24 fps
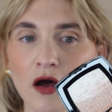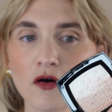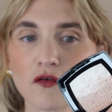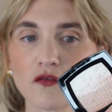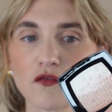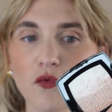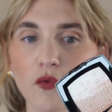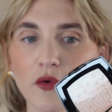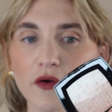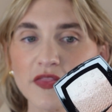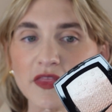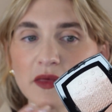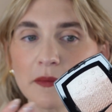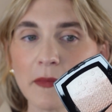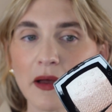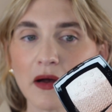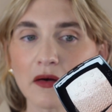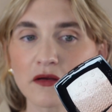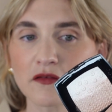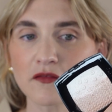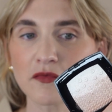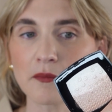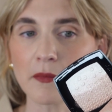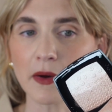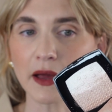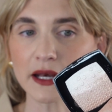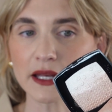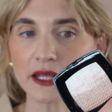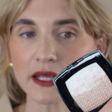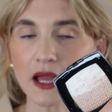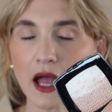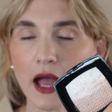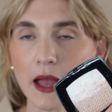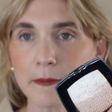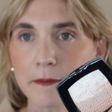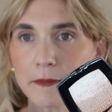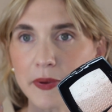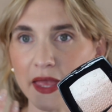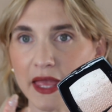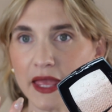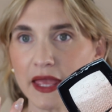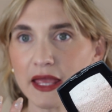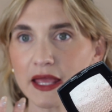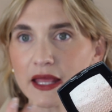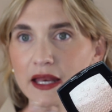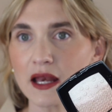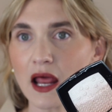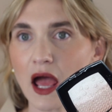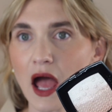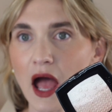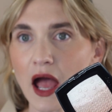for the amount of money I'm paying,